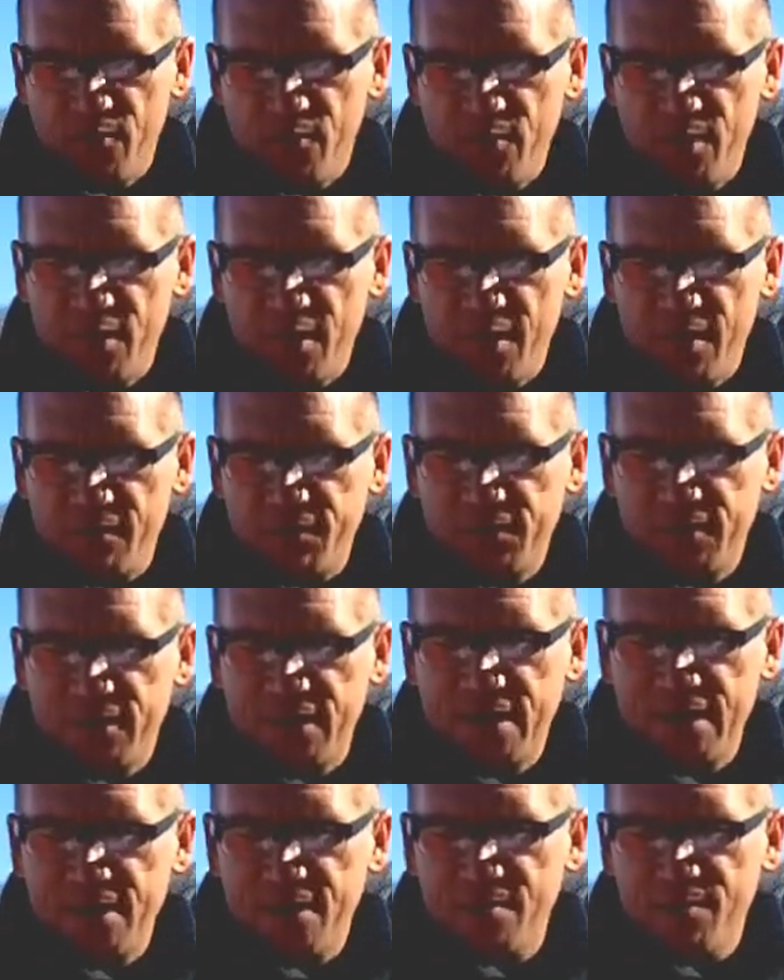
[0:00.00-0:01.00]
We have
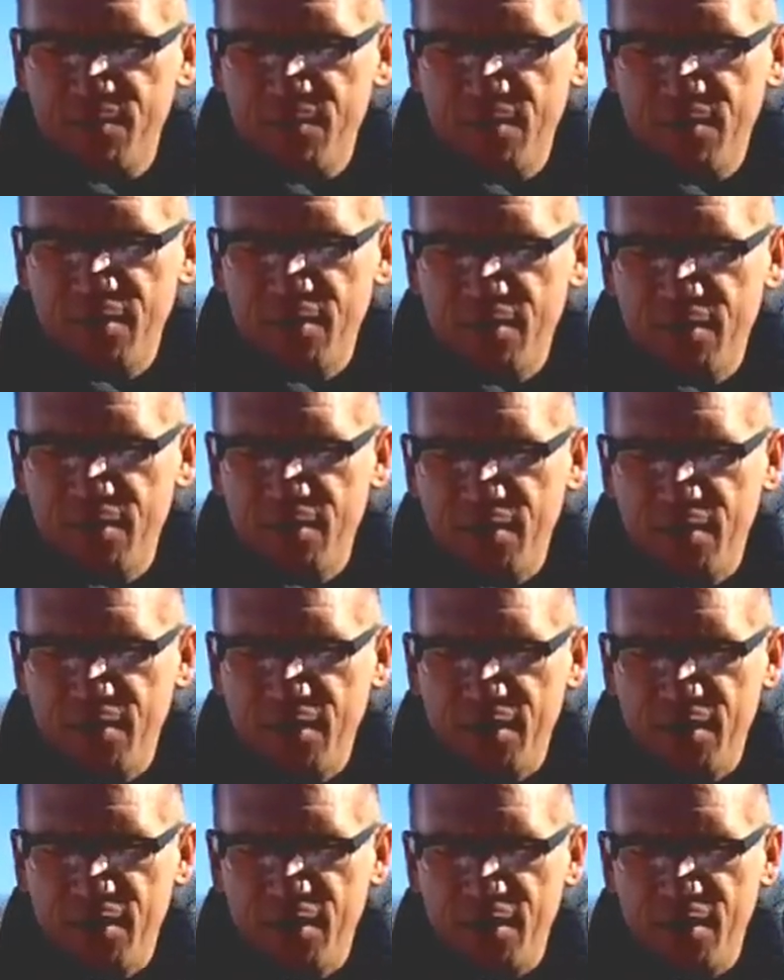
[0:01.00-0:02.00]
Tim.
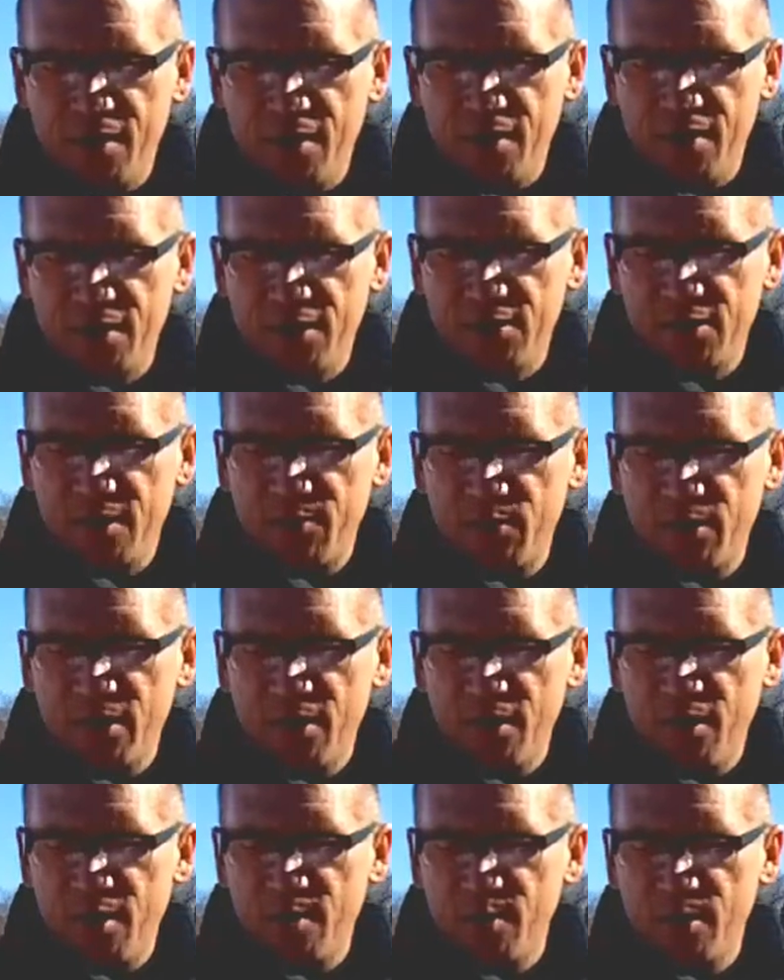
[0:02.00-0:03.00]
He's up
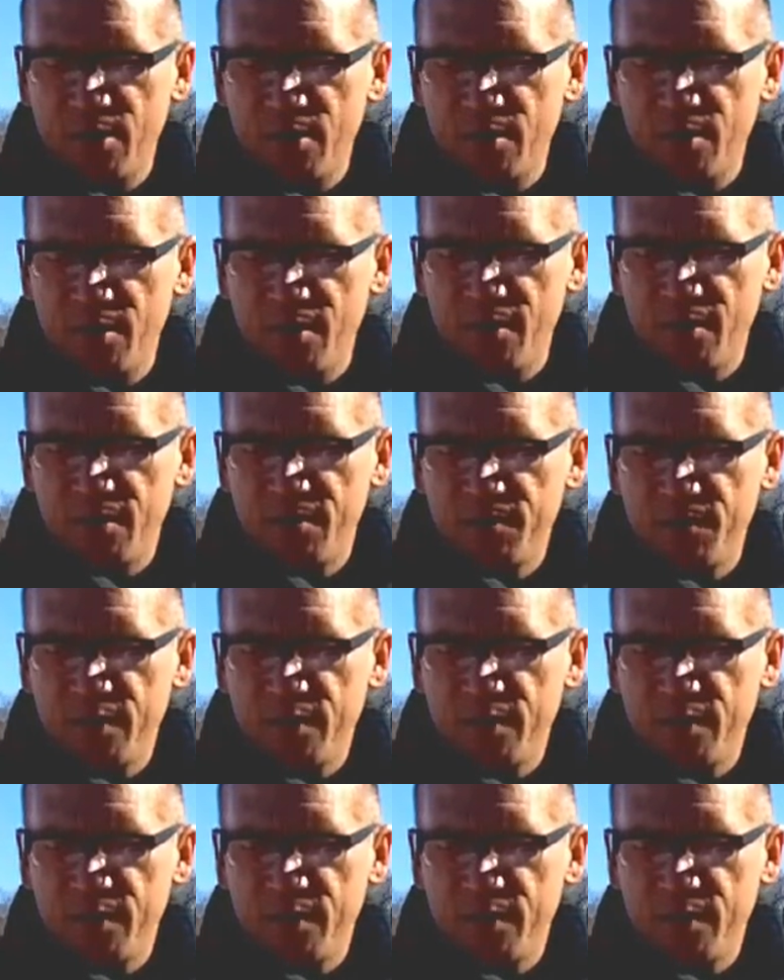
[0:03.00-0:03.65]
in Hubbard.